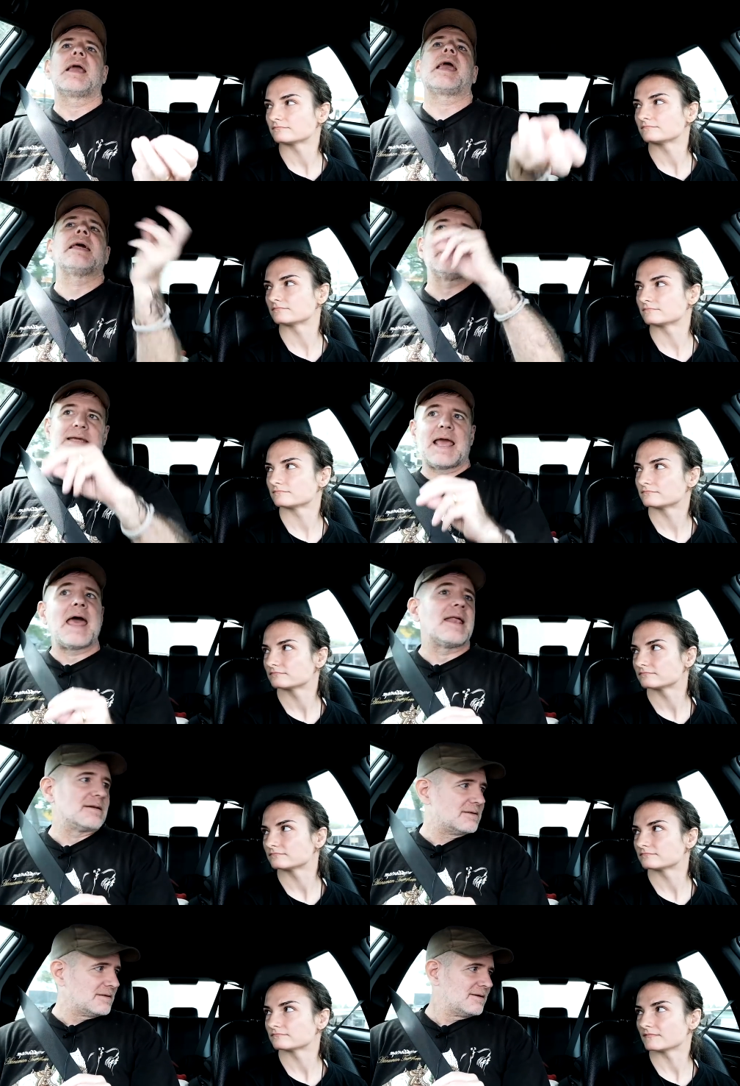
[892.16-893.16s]
Speaker 1: and
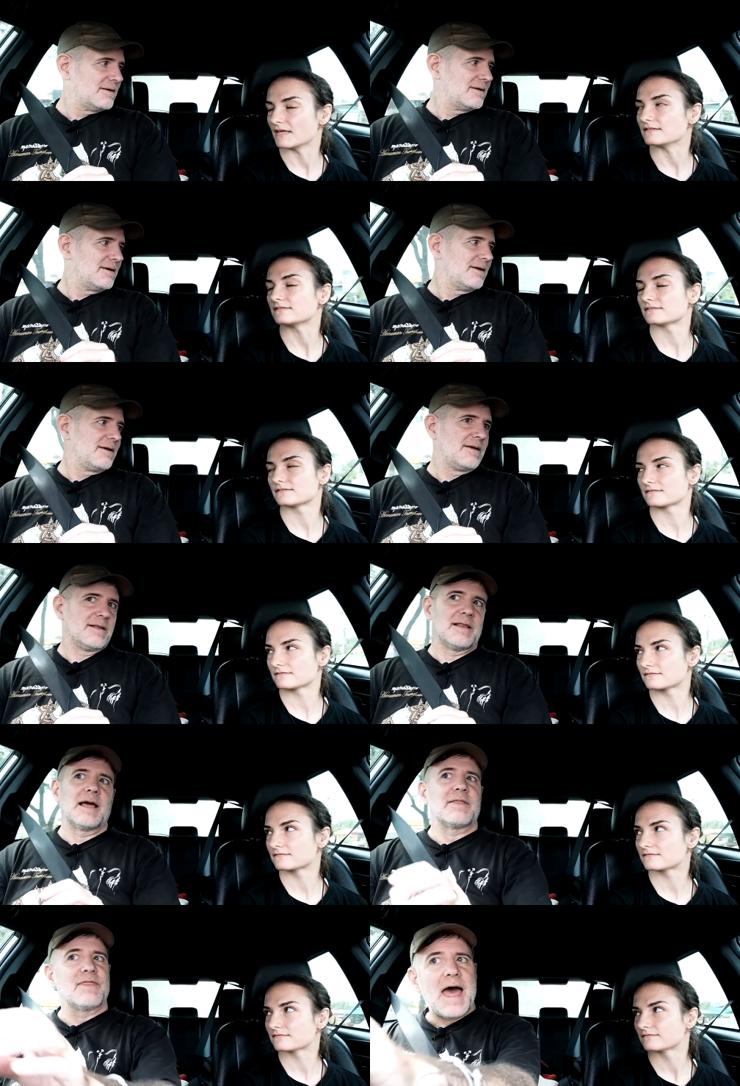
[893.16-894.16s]
again. Yes.
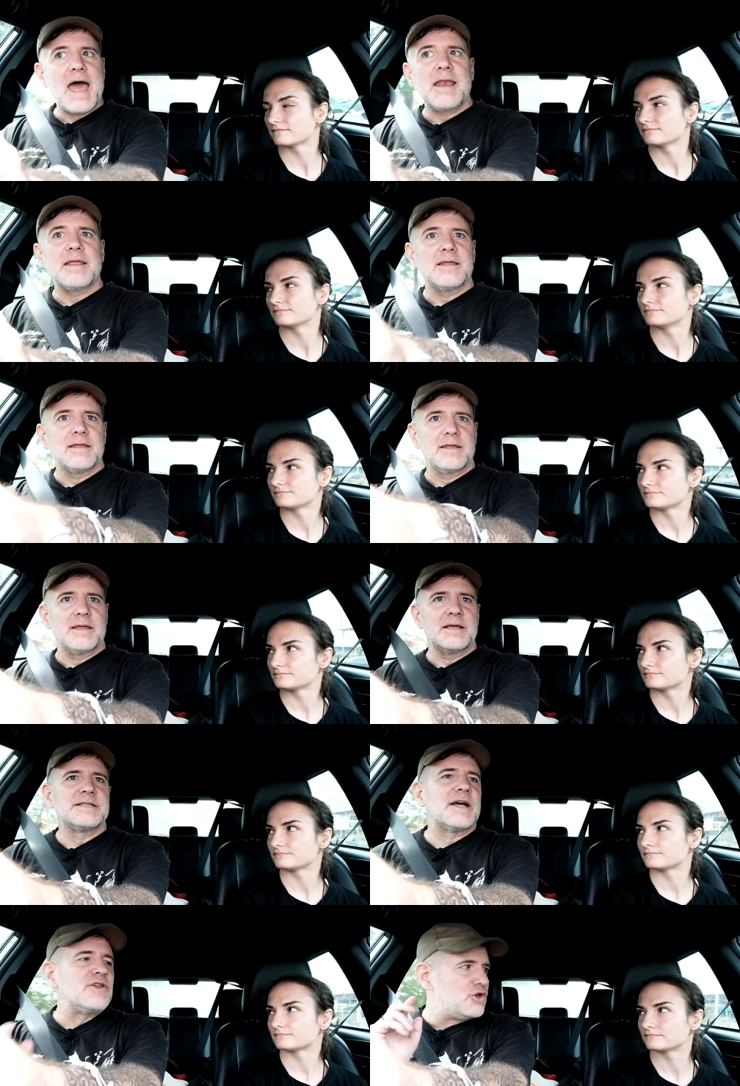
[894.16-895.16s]
Like that
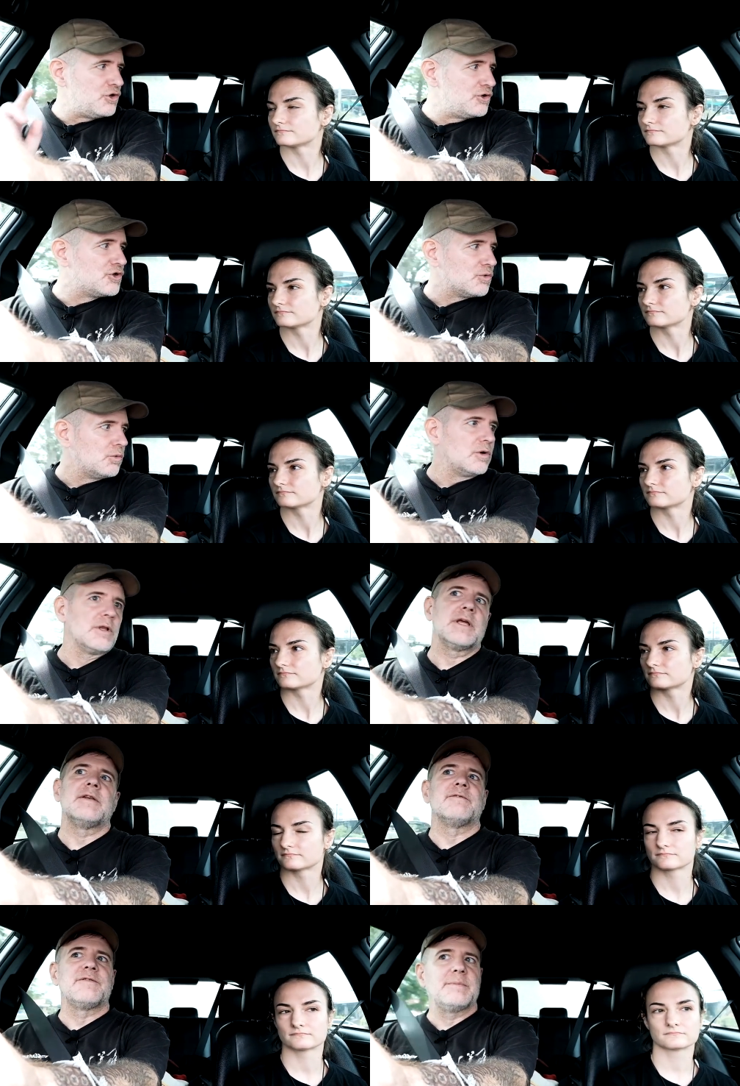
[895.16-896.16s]
is unusual
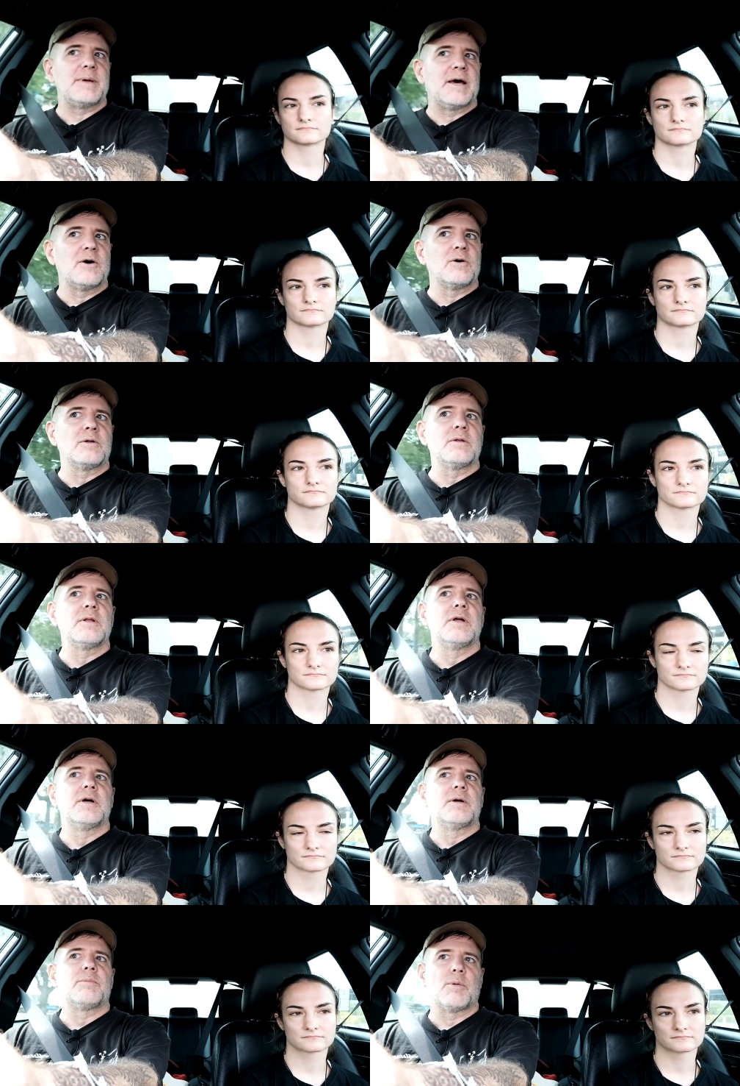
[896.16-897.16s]
in female
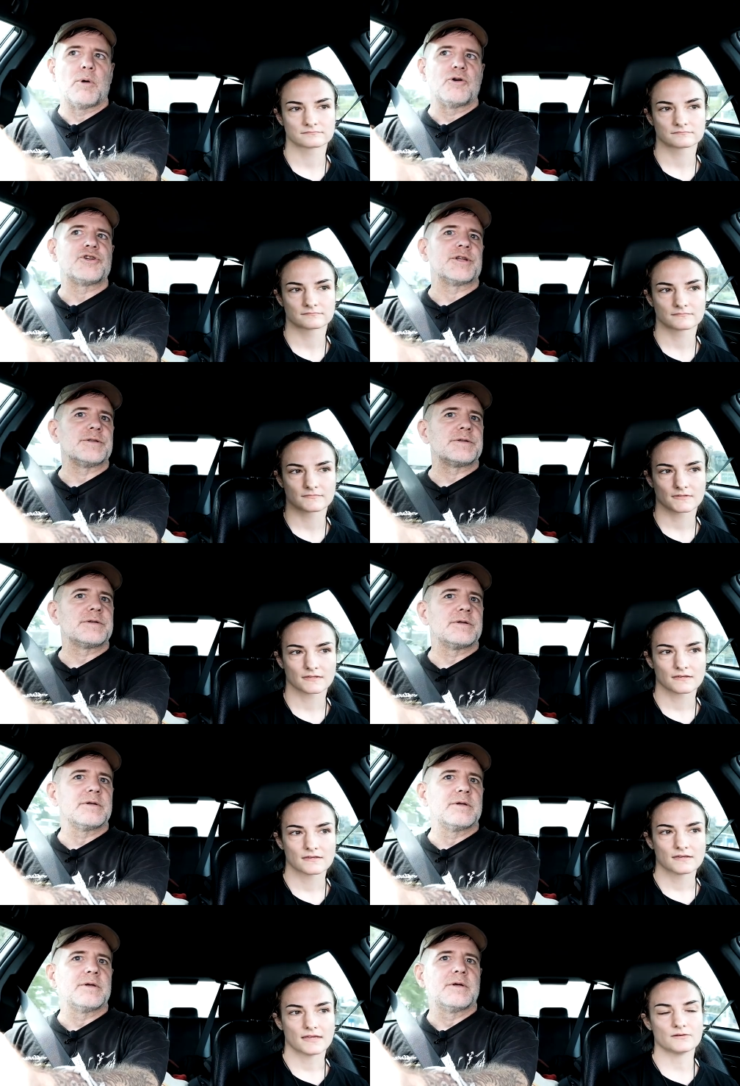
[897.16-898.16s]
promotions.
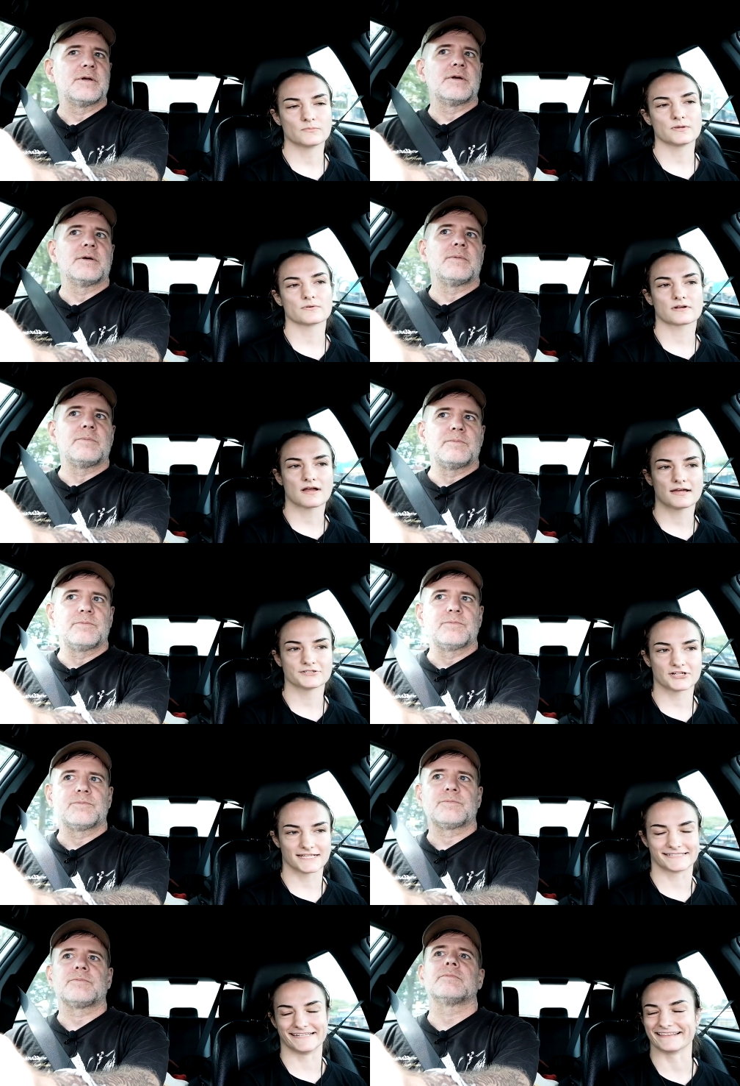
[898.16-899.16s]
Speaker 2: And we were
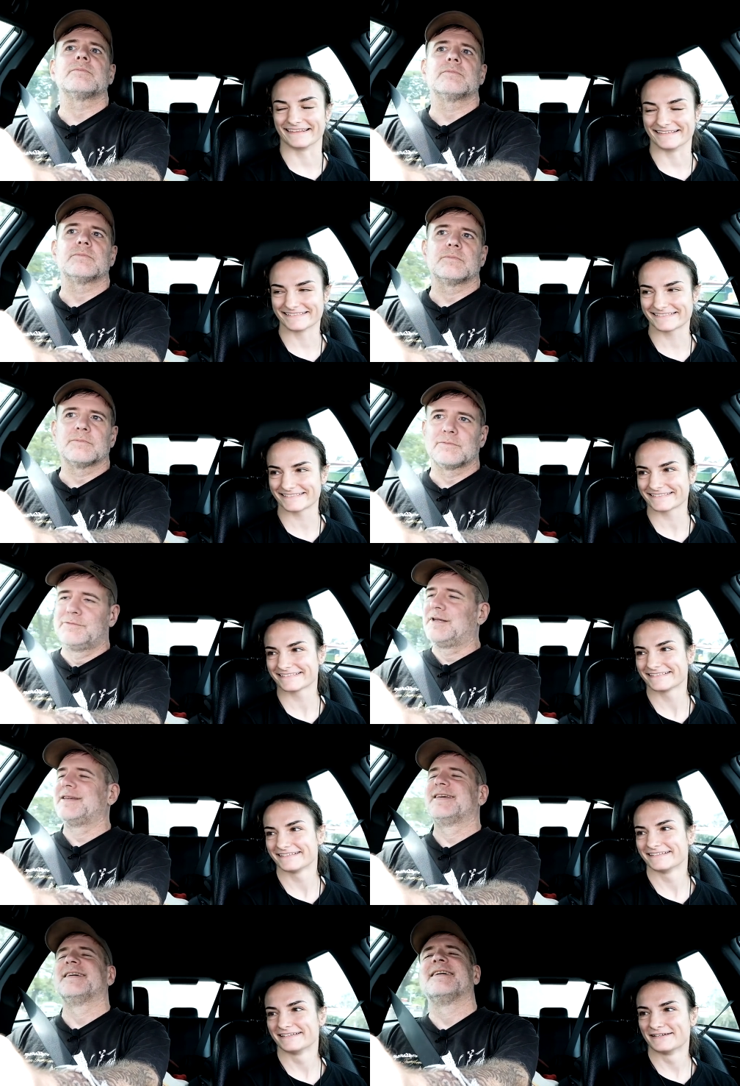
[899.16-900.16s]
contrasting this
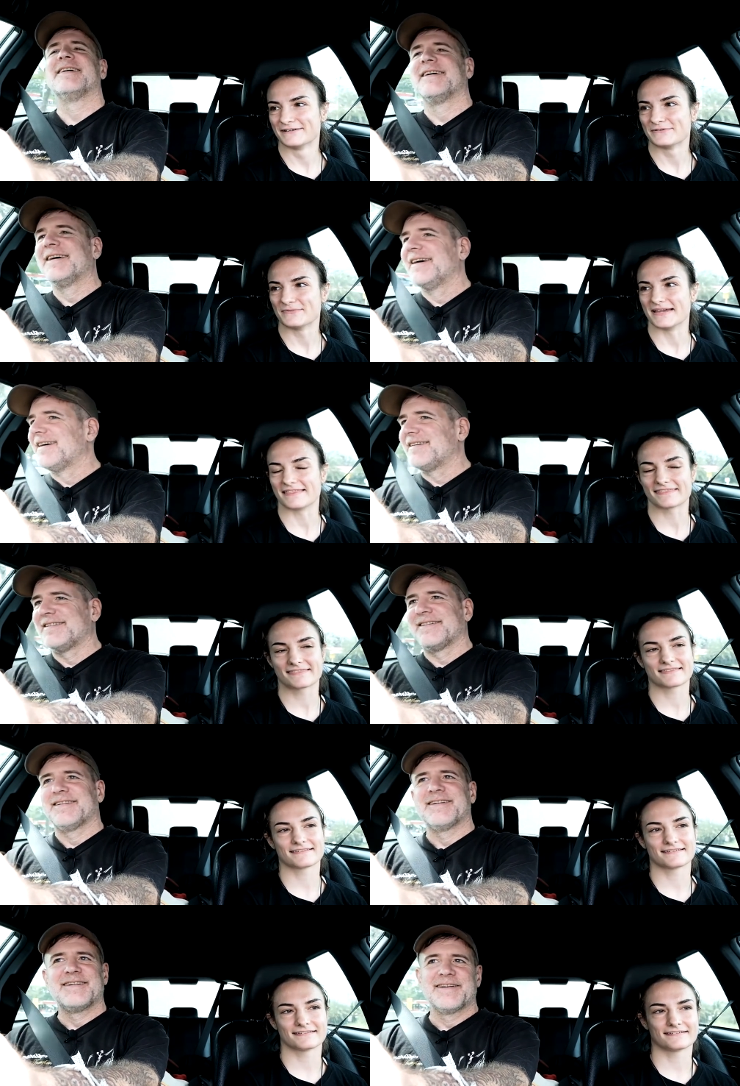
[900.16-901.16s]
with
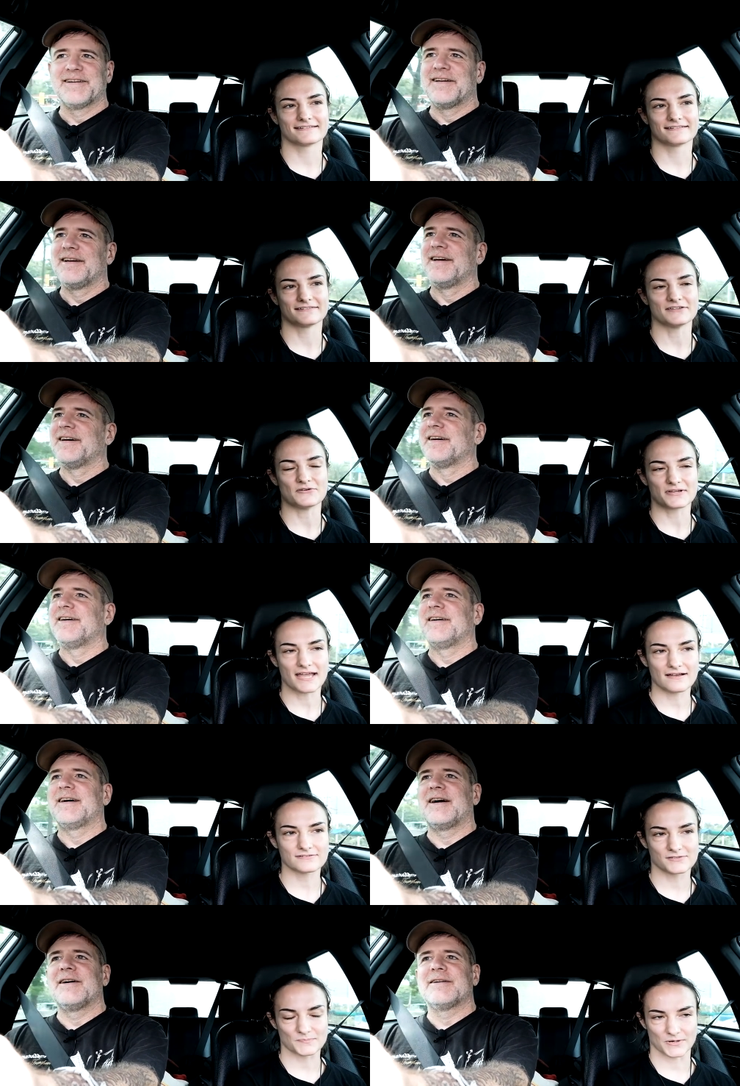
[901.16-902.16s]

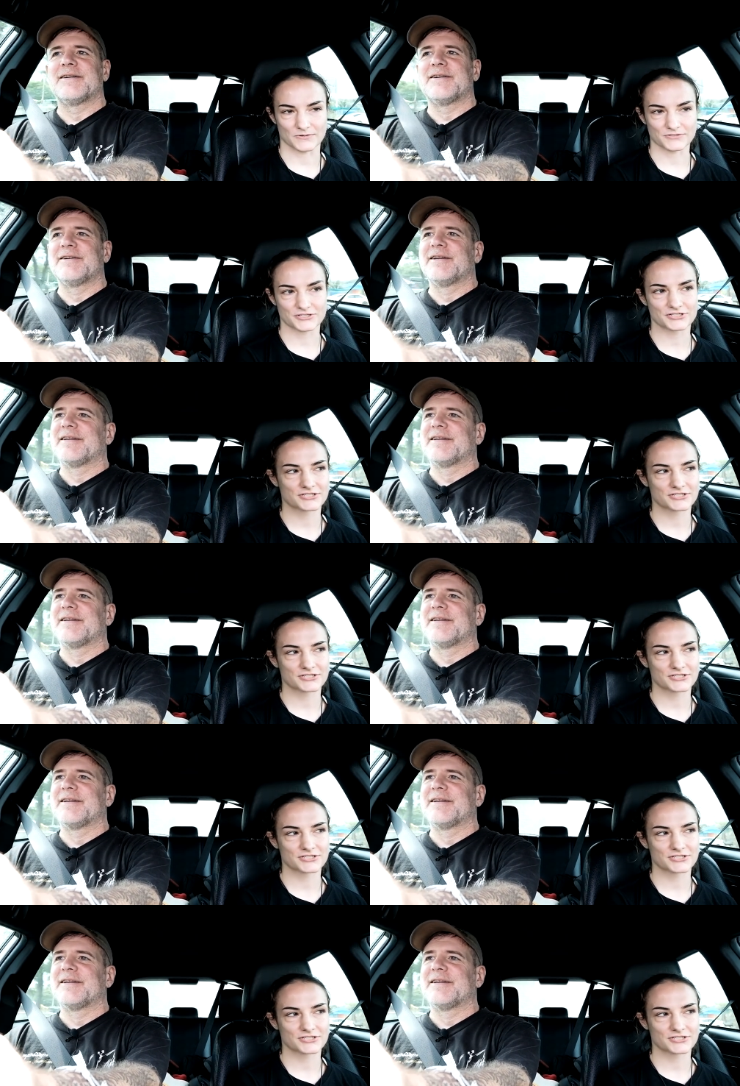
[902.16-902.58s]
Yokkao's approach.